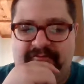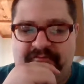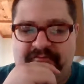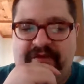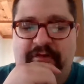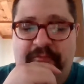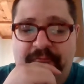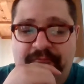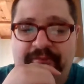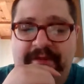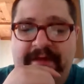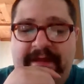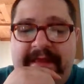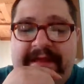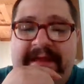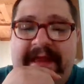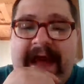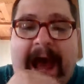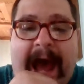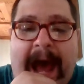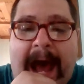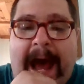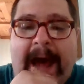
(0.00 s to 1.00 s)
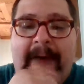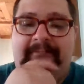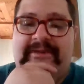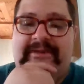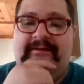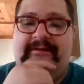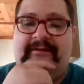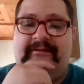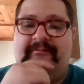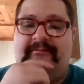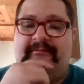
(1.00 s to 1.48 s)
feel free to
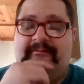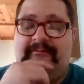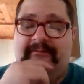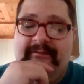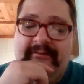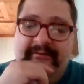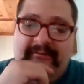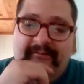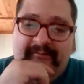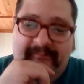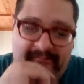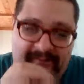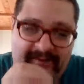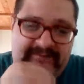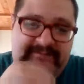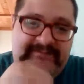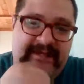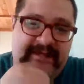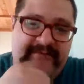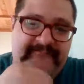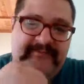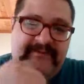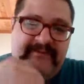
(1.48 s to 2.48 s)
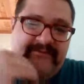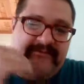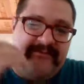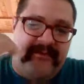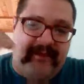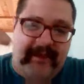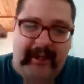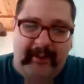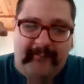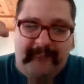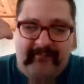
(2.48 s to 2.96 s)
comment. And let's have it
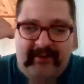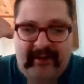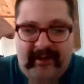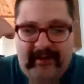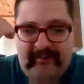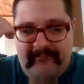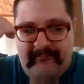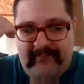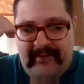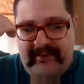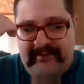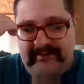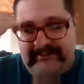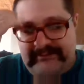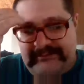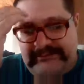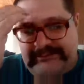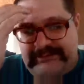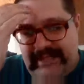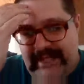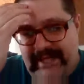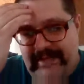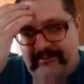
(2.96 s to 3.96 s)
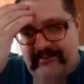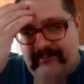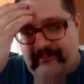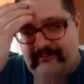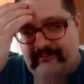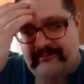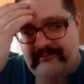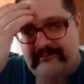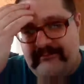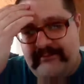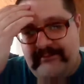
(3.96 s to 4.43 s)
on my
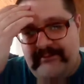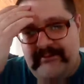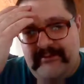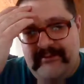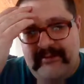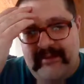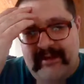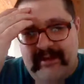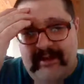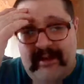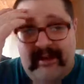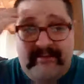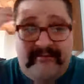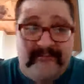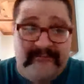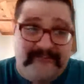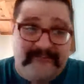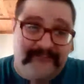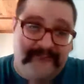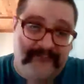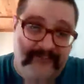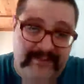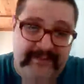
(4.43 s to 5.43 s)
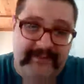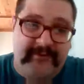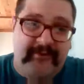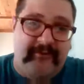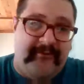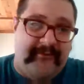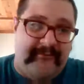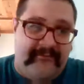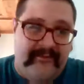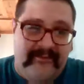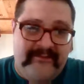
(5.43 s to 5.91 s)
channel and on this
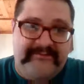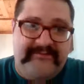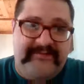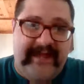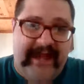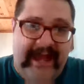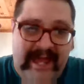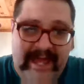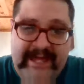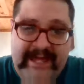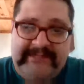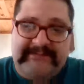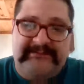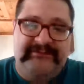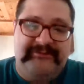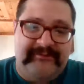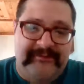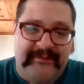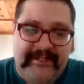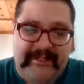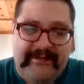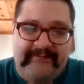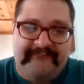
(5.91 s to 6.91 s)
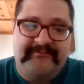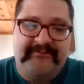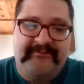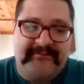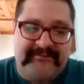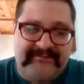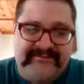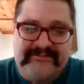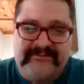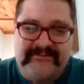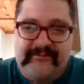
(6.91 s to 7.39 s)
video, and let's actually have a
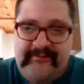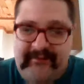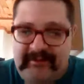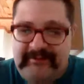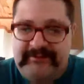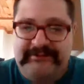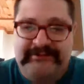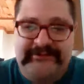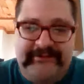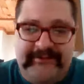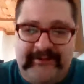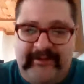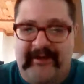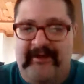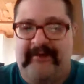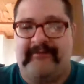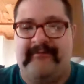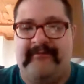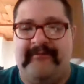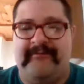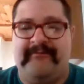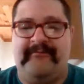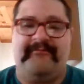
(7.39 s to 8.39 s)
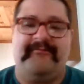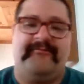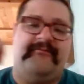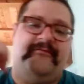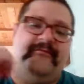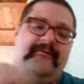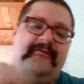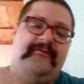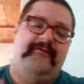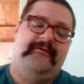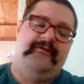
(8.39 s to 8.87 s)
discussion on this.
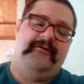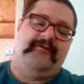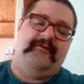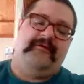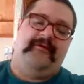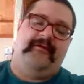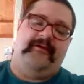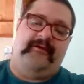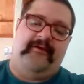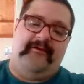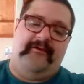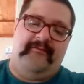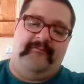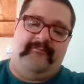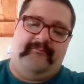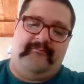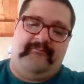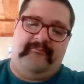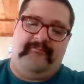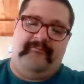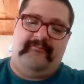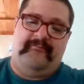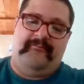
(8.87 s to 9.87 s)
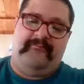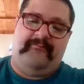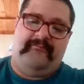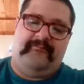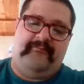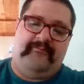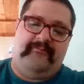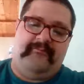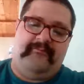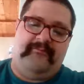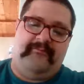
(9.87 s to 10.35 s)
And
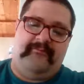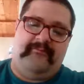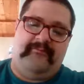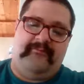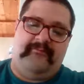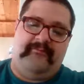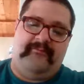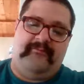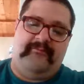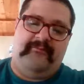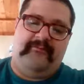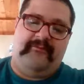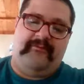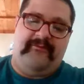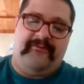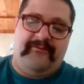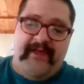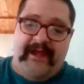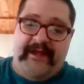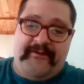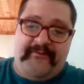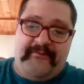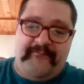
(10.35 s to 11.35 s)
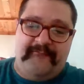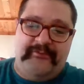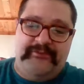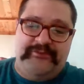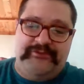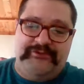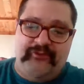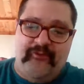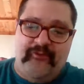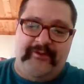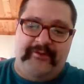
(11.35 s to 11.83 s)
thank you for
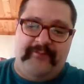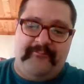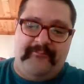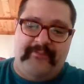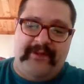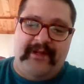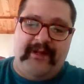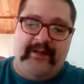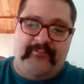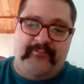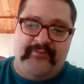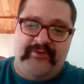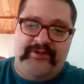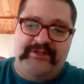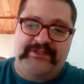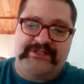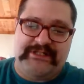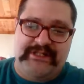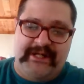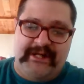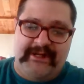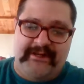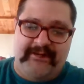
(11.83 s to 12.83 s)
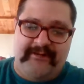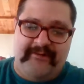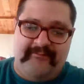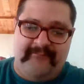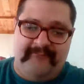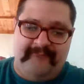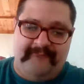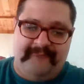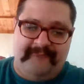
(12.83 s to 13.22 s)
joining me. I appreciate it.